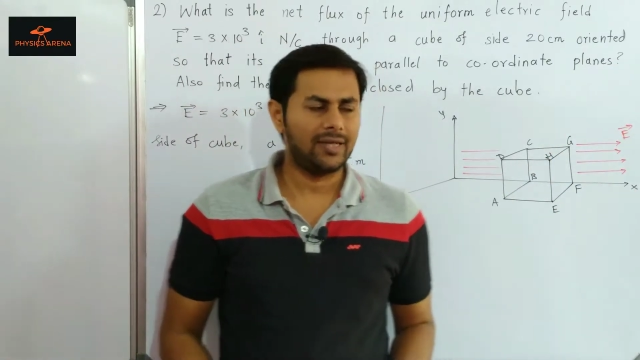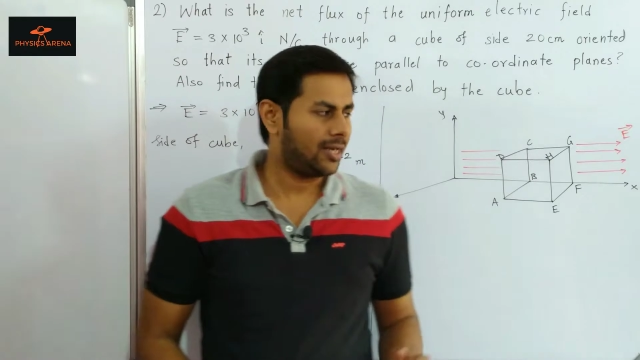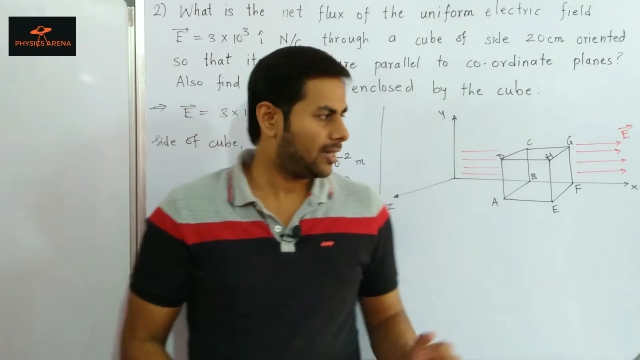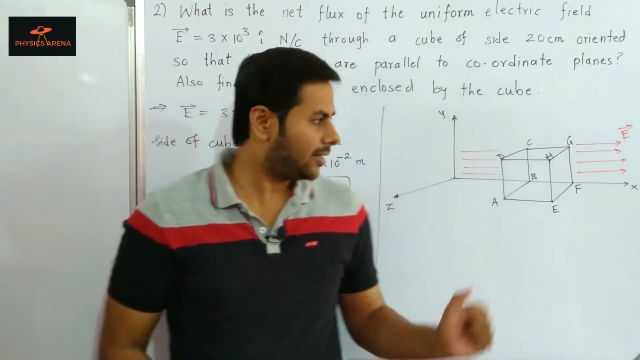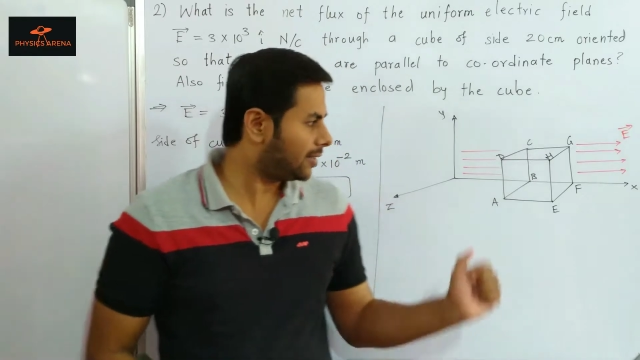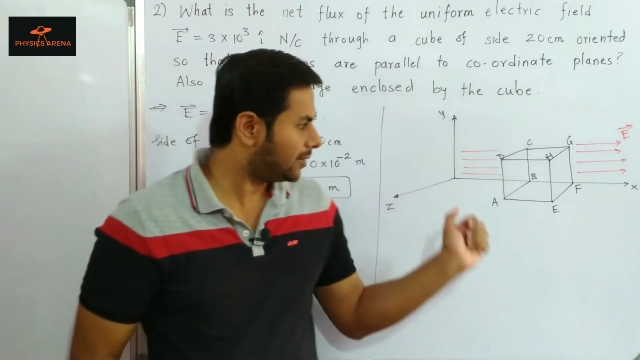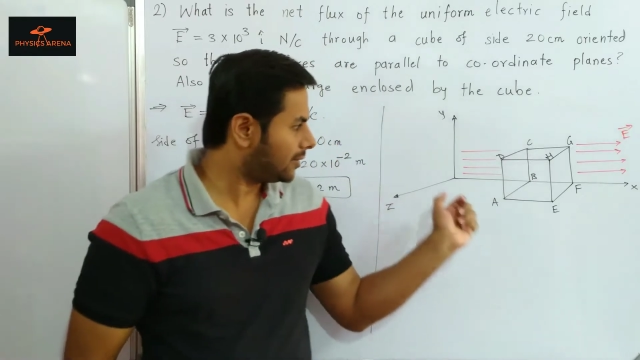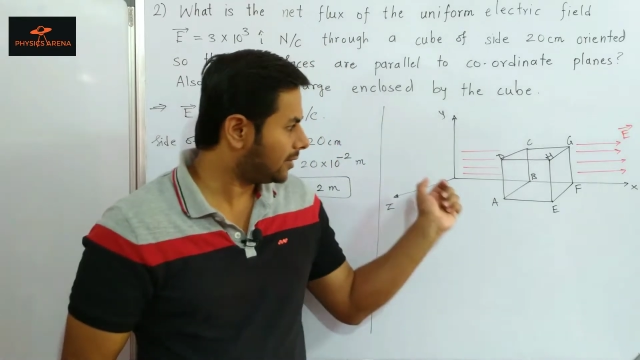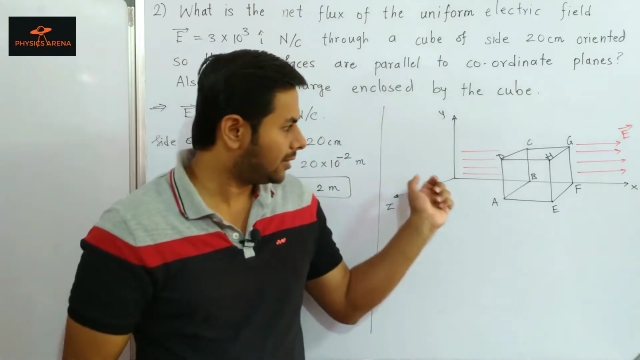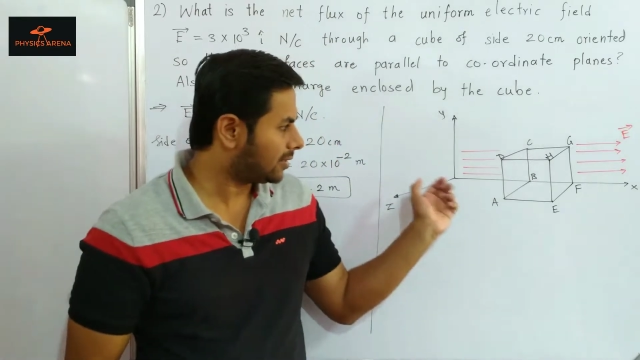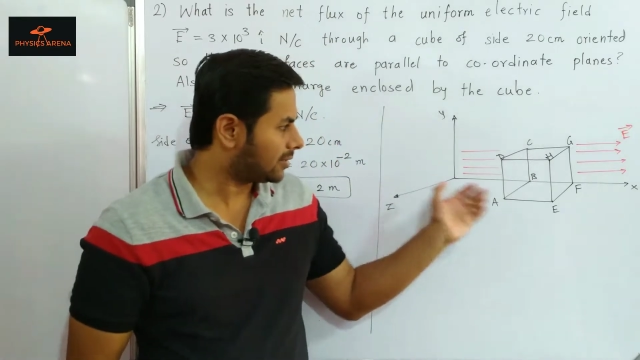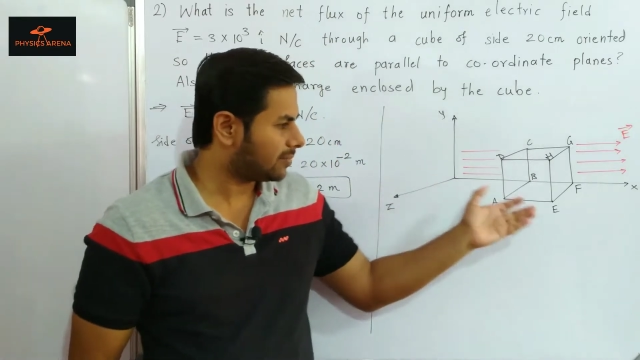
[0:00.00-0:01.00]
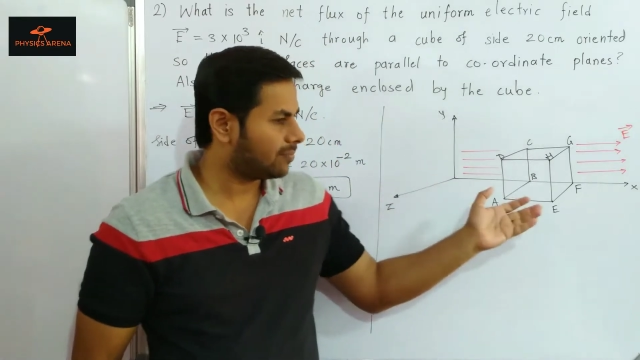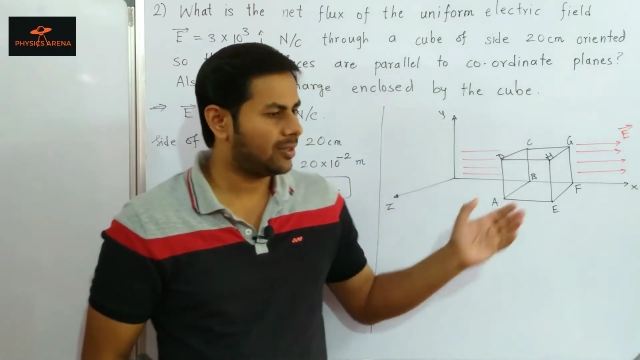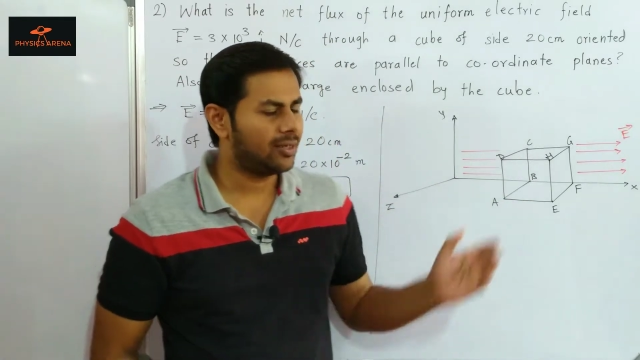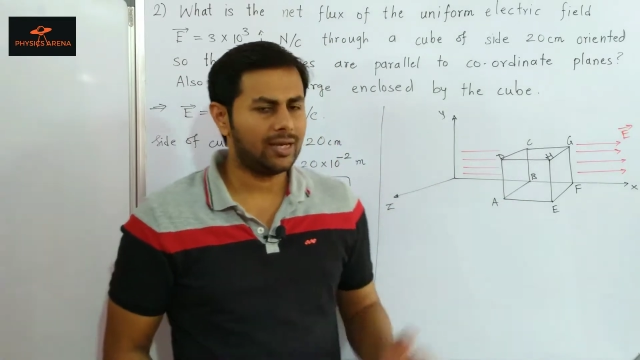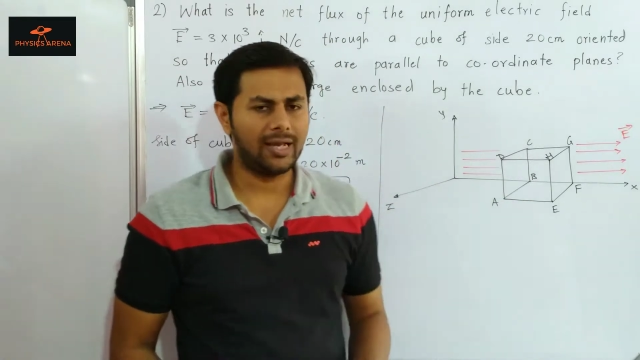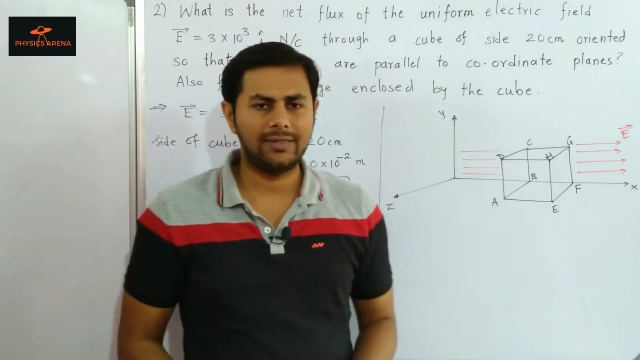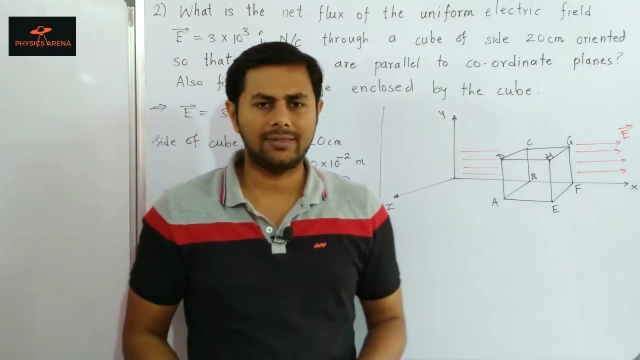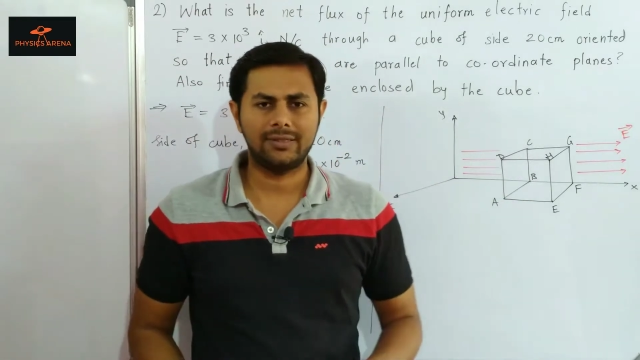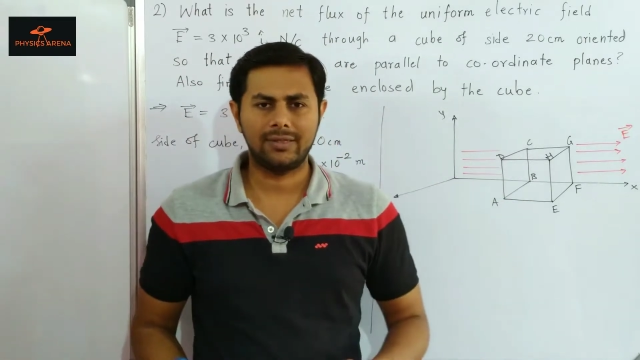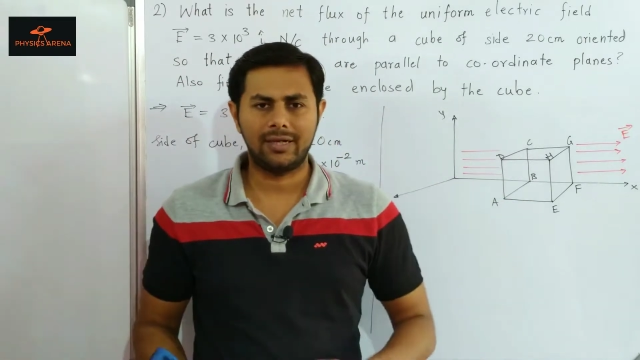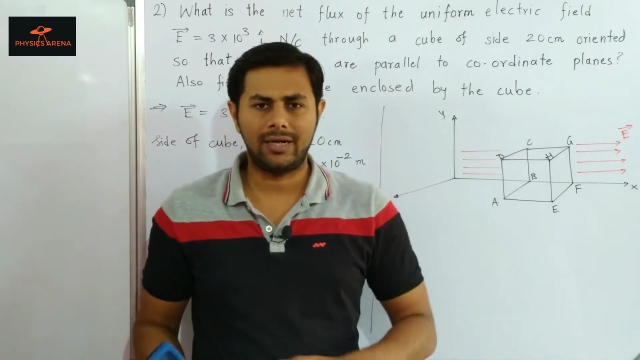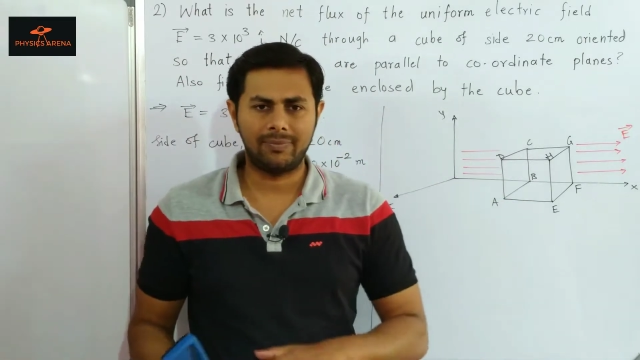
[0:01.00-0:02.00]
and electric field lines
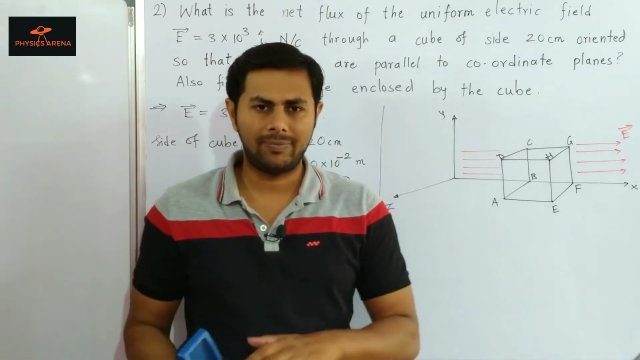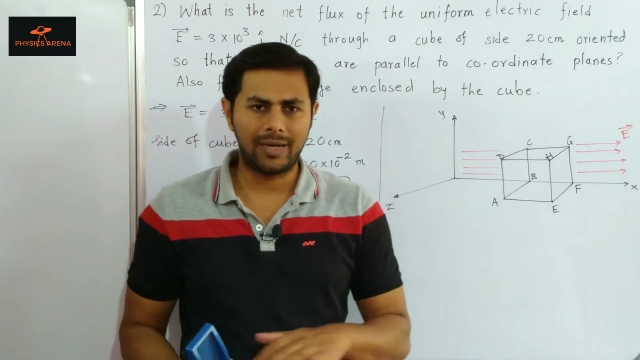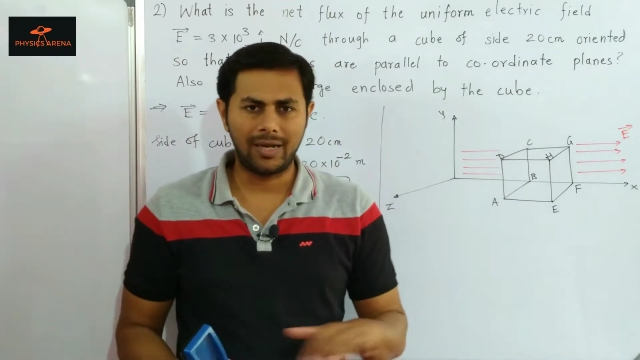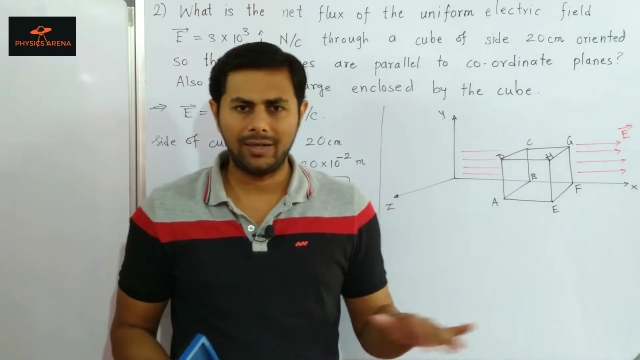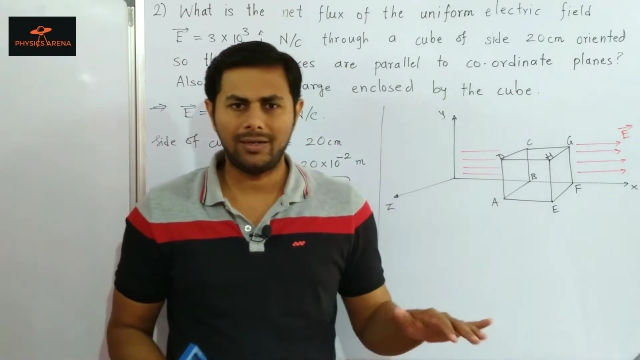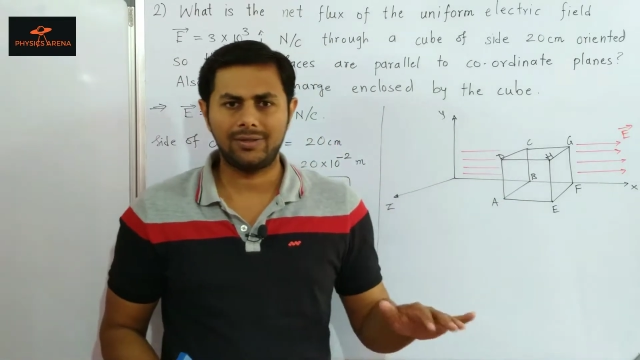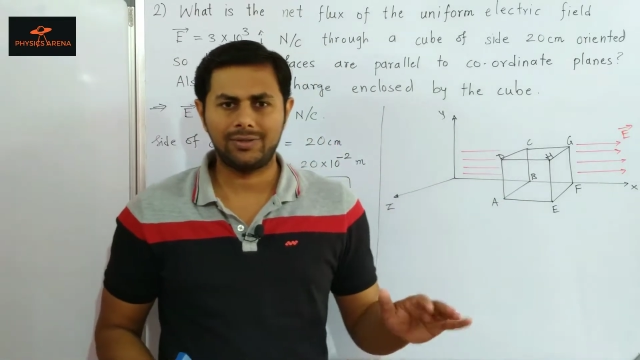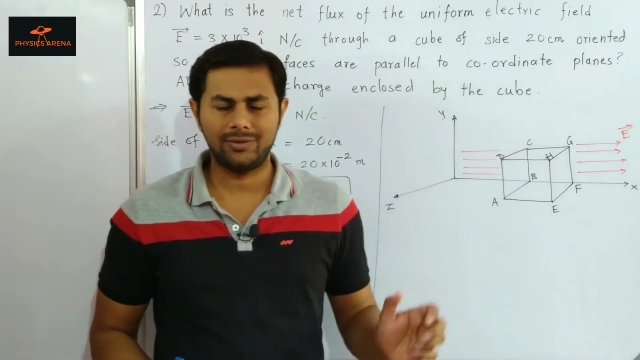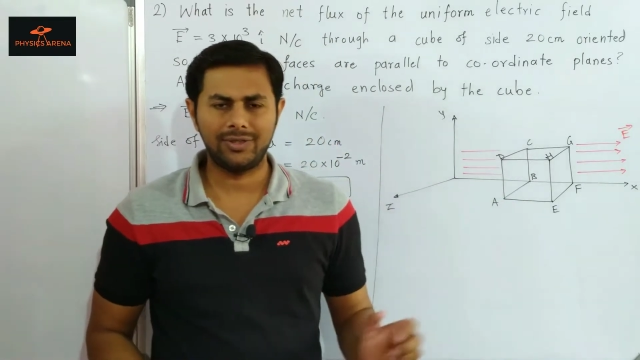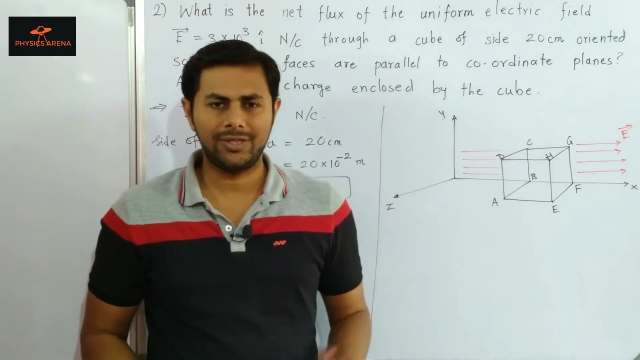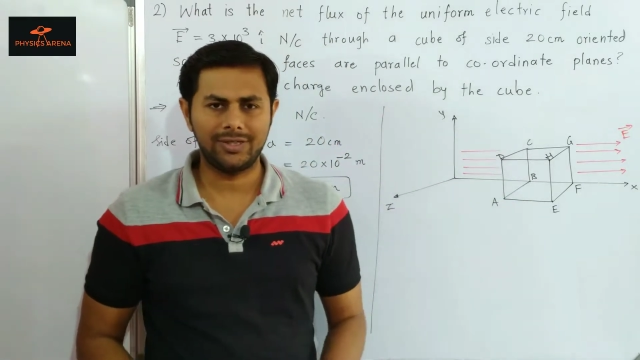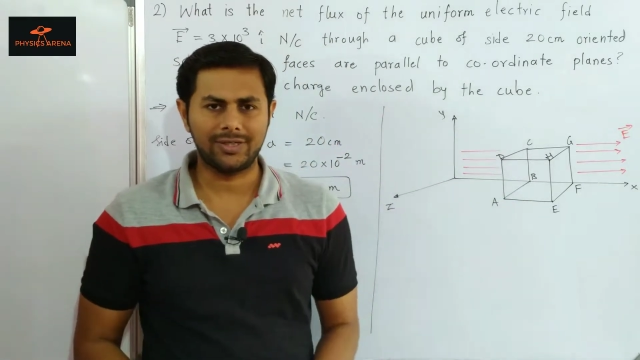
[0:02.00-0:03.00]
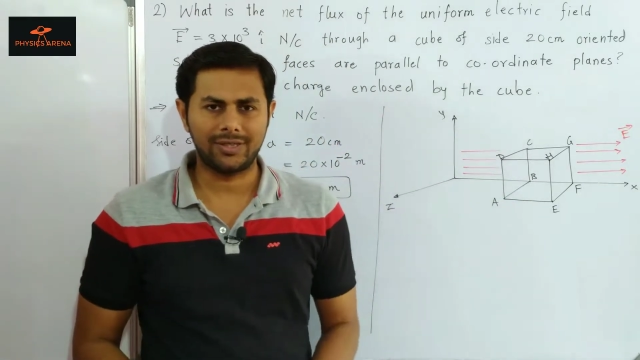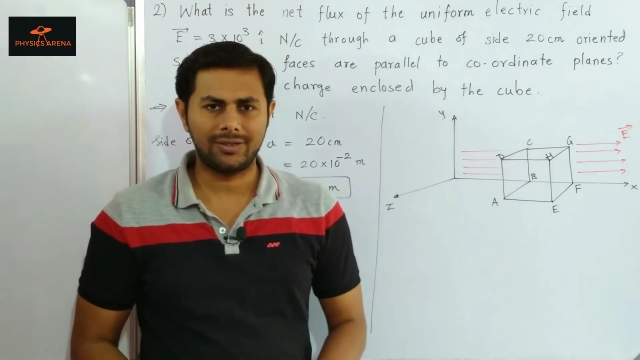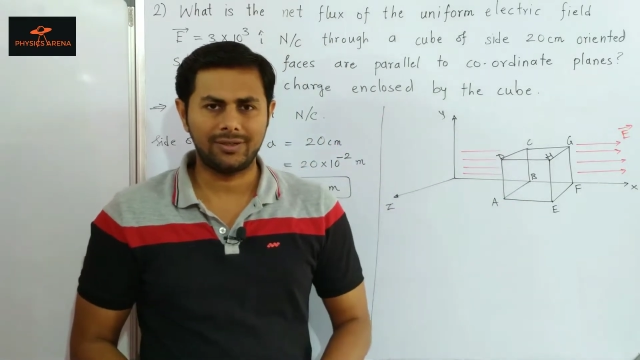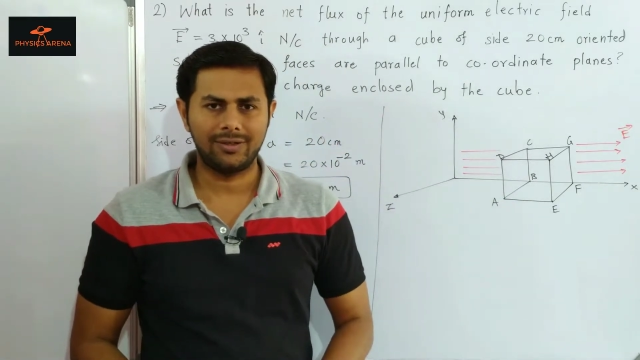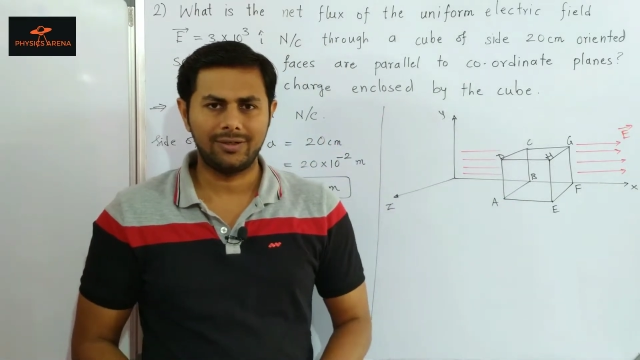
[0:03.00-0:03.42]
are parallel to each other.